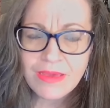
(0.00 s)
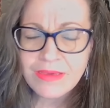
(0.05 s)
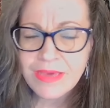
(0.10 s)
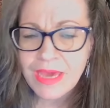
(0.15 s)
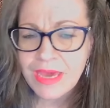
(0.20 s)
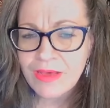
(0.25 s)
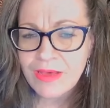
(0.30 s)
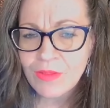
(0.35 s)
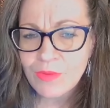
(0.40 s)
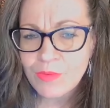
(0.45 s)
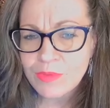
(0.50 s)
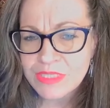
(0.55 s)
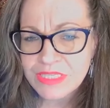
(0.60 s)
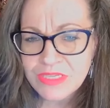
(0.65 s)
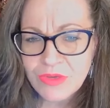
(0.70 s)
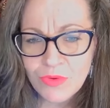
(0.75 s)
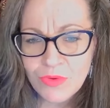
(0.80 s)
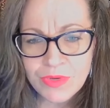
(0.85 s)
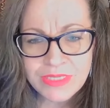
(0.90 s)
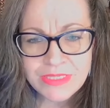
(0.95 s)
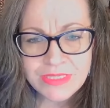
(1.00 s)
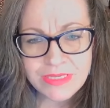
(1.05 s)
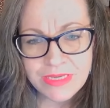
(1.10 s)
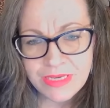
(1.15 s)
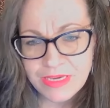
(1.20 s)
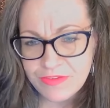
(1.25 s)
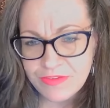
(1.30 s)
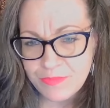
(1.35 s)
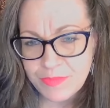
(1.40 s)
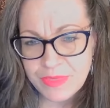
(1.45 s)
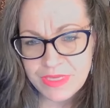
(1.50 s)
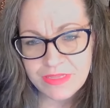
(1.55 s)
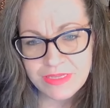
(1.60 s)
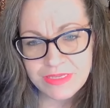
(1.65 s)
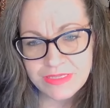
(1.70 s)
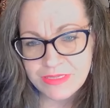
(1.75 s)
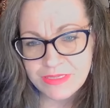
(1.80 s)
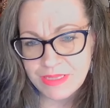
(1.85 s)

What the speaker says: Gail was going to give me this